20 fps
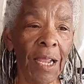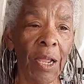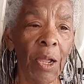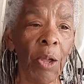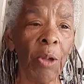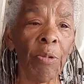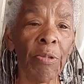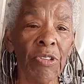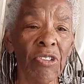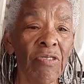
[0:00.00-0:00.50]

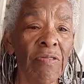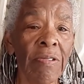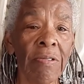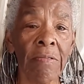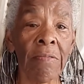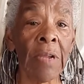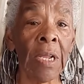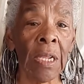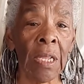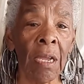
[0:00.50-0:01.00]
It was just
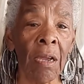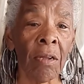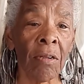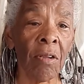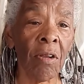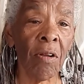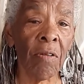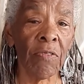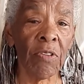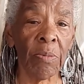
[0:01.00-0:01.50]
really
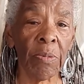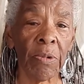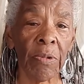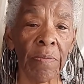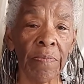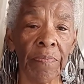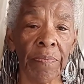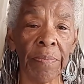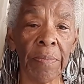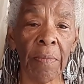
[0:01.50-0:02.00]
uncomfortable.
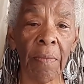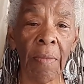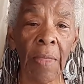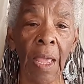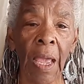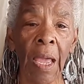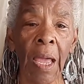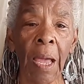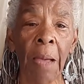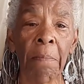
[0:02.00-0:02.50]

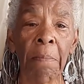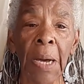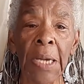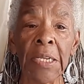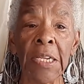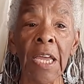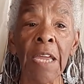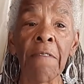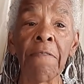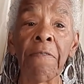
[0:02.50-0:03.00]
By
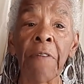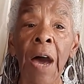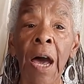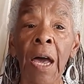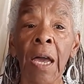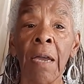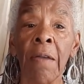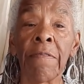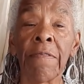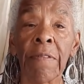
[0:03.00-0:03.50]
day
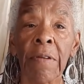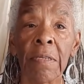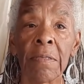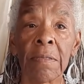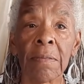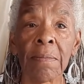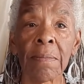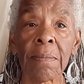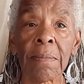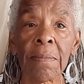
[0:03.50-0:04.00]
5,
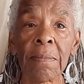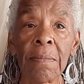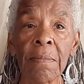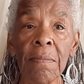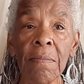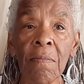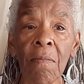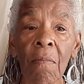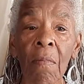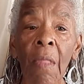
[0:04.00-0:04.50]

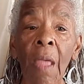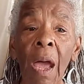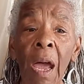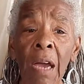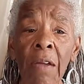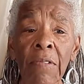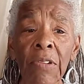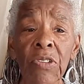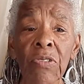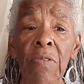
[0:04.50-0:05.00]
I
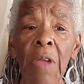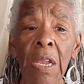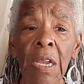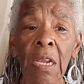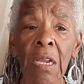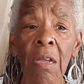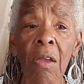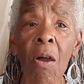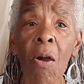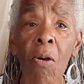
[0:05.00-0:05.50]
was ready
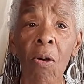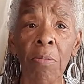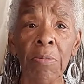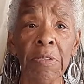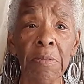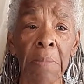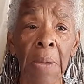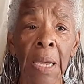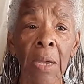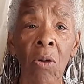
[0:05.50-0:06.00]
to go home
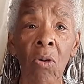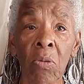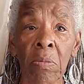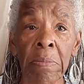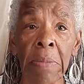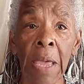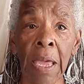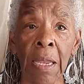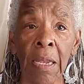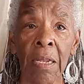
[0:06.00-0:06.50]
to my own
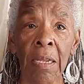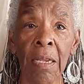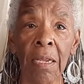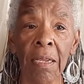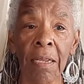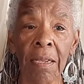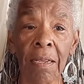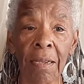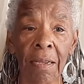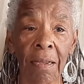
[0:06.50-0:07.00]
bed.
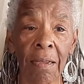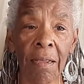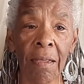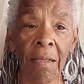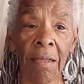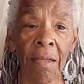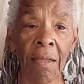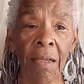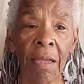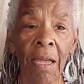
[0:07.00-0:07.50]

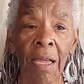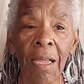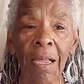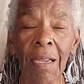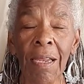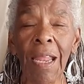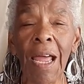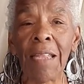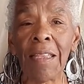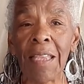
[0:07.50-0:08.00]

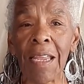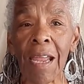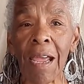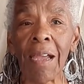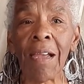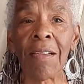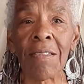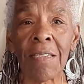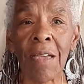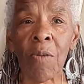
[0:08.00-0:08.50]
Not that
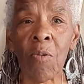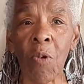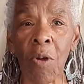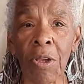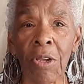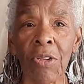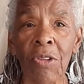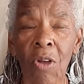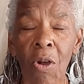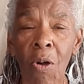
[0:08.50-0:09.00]
because I
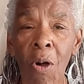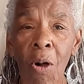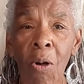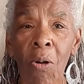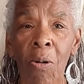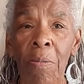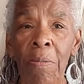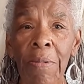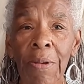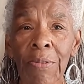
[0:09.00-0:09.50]
wanted to go
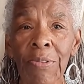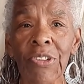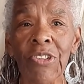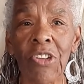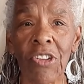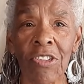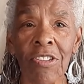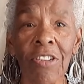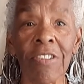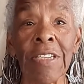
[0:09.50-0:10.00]
home. It was
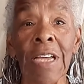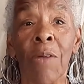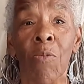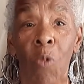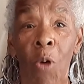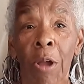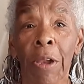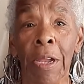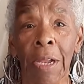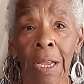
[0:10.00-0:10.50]
just because I
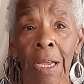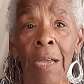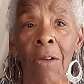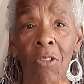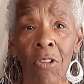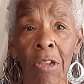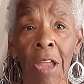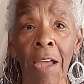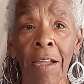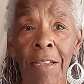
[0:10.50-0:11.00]
wanted a good
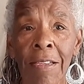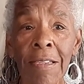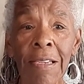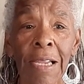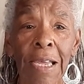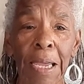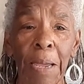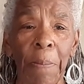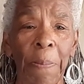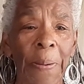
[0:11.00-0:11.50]
night's
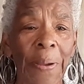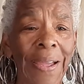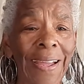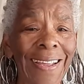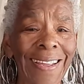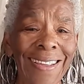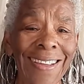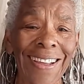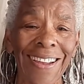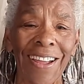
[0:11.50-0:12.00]
sleep,
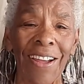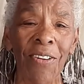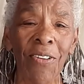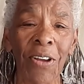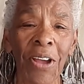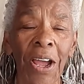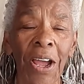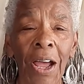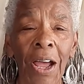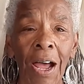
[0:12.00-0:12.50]
you know.
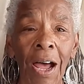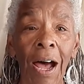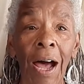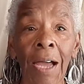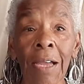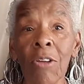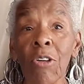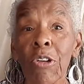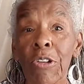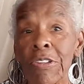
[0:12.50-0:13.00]
I
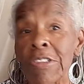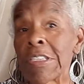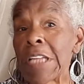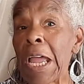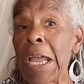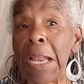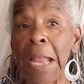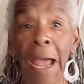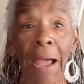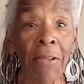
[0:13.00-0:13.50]
could have
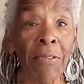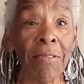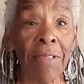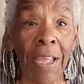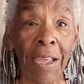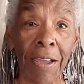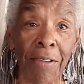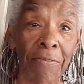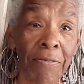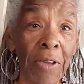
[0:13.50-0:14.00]
stayed out
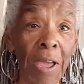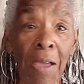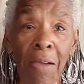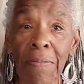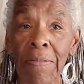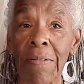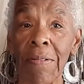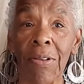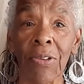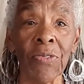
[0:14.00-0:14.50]
there
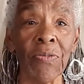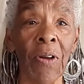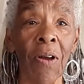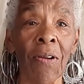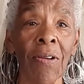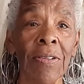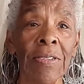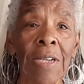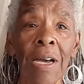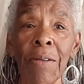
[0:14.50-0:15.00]
forever as far
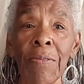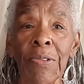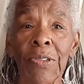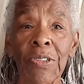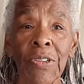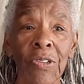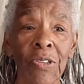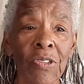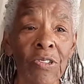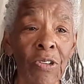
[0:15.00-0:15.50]
as I was
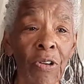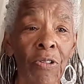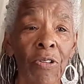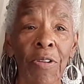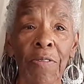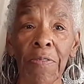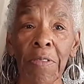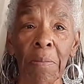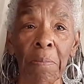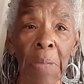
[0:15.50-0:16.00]
concerned
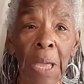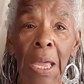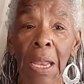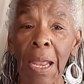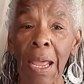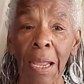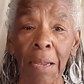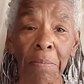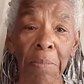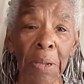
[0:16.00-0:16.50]
if the bed
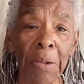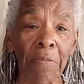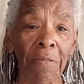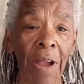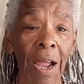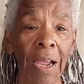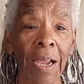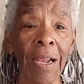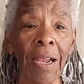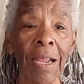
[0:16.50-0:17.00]
had been
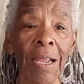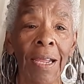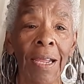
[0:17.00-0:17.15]
right.